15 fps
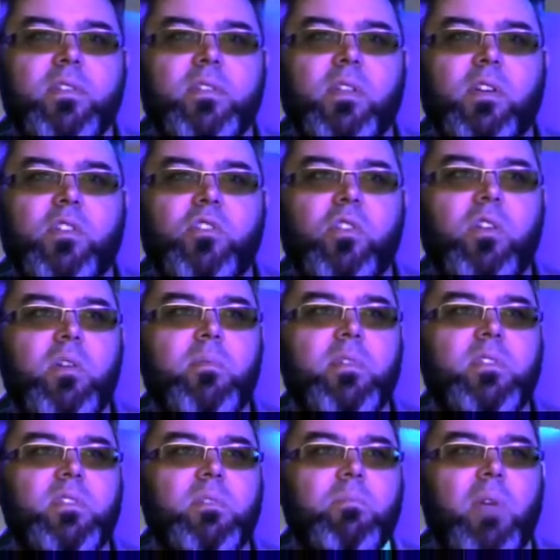Electroneum
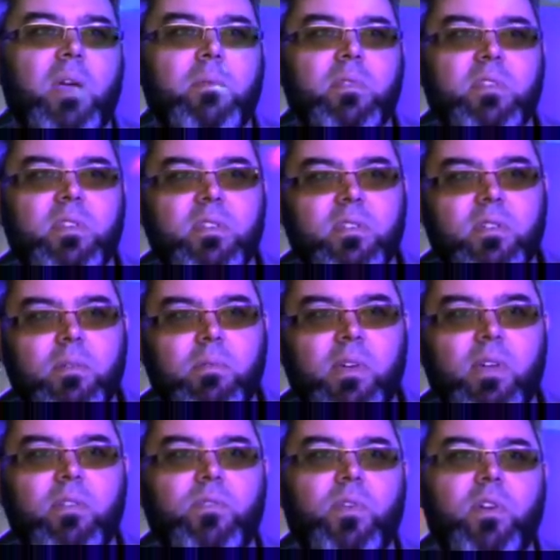Instant Payment System
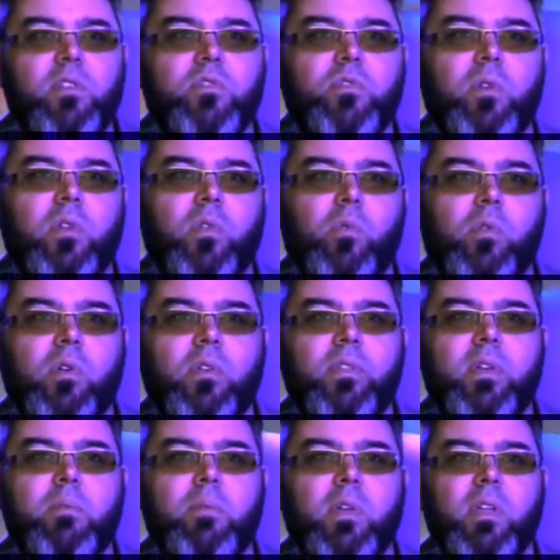gives vendors around the world the
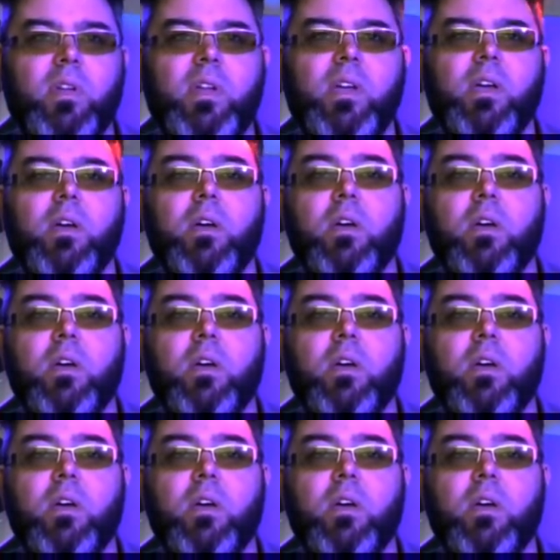ability